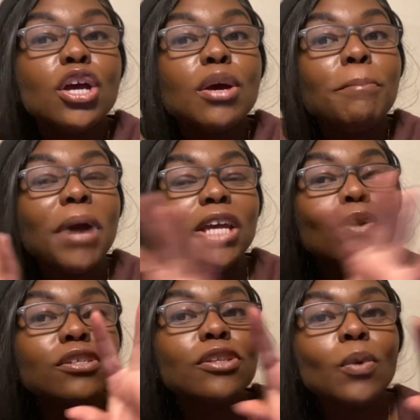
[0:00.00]
By
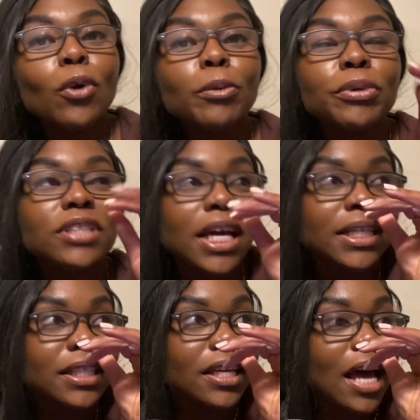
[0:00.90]
using the word
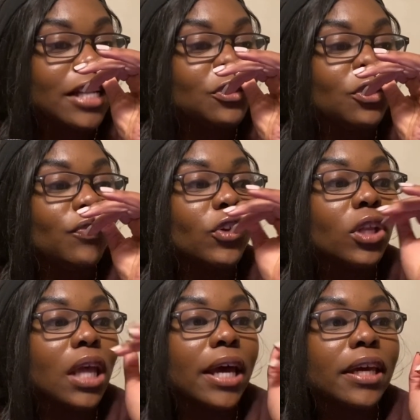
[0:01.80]
projected, I do feel
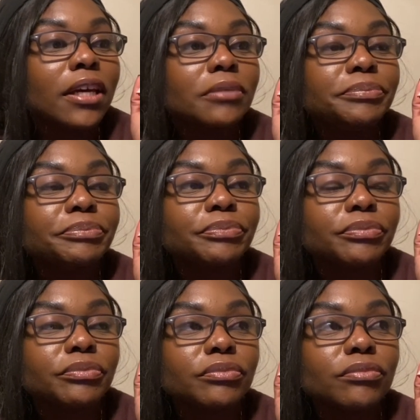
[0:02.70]
like
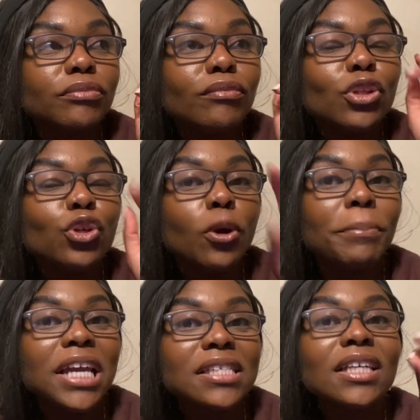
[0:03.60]
you're
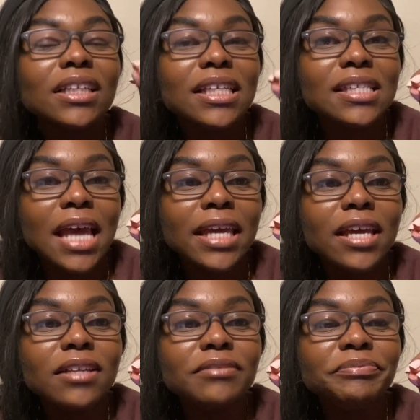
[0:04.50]
basically
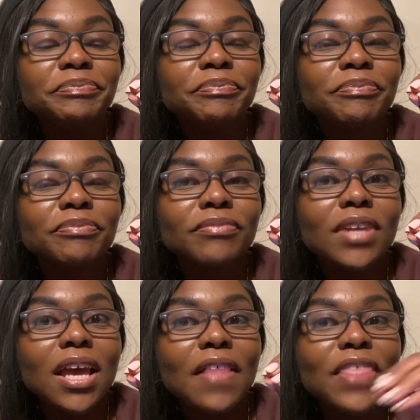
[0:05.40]
saying
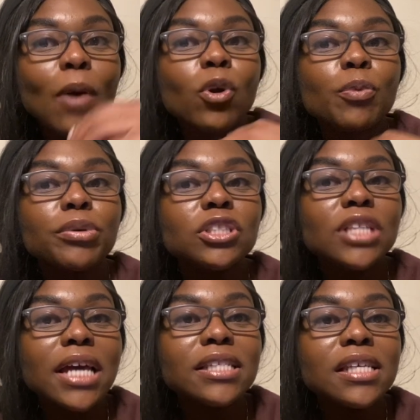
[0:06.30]
that we're
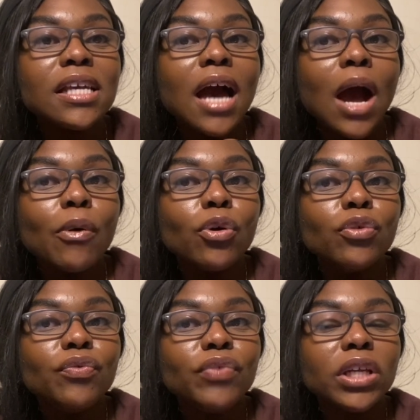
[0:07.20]
projecting our
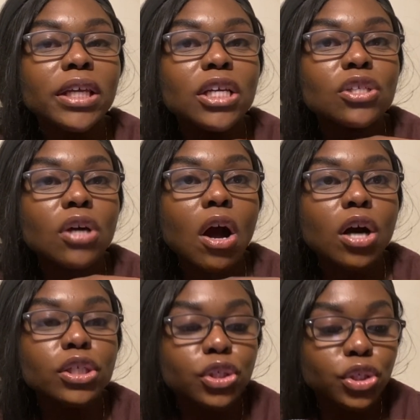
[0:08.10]
own feelings
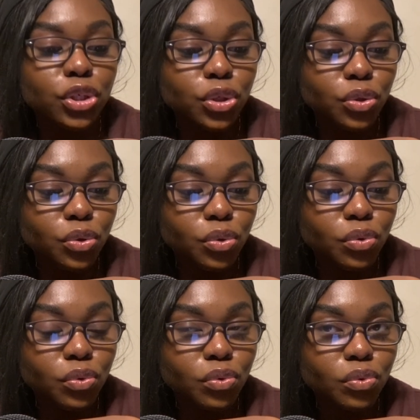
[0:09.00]

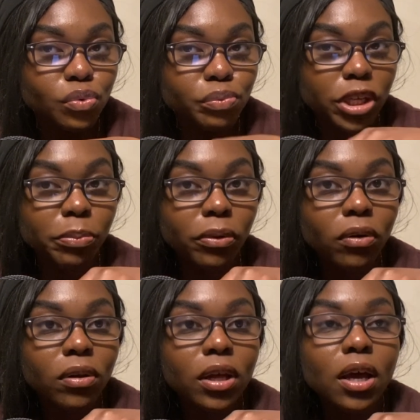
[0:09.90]
onto
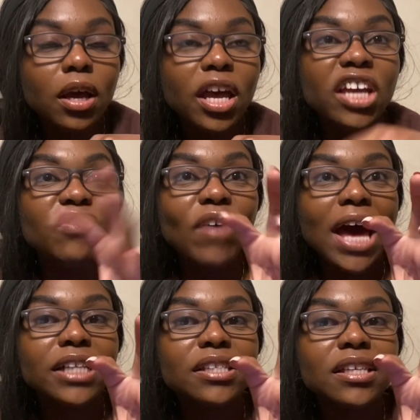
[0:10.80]
people. In
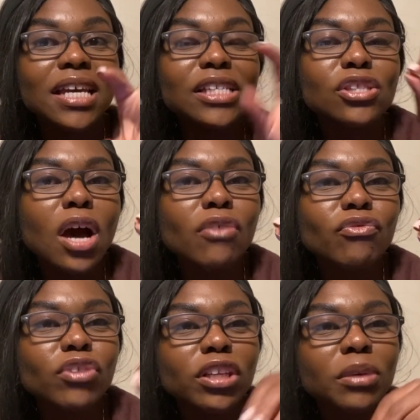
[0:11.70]
fact, it's not
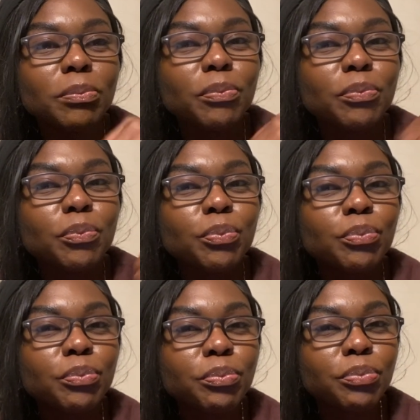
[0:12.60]
really
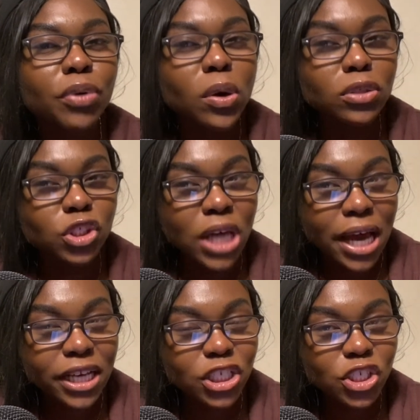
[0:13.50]

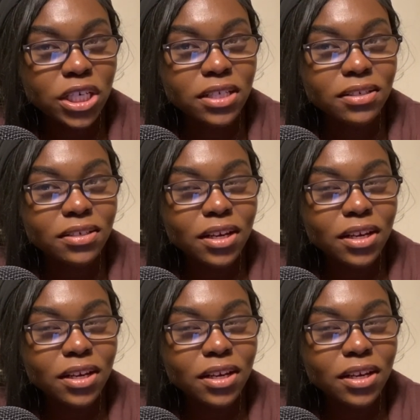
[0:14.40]
projection.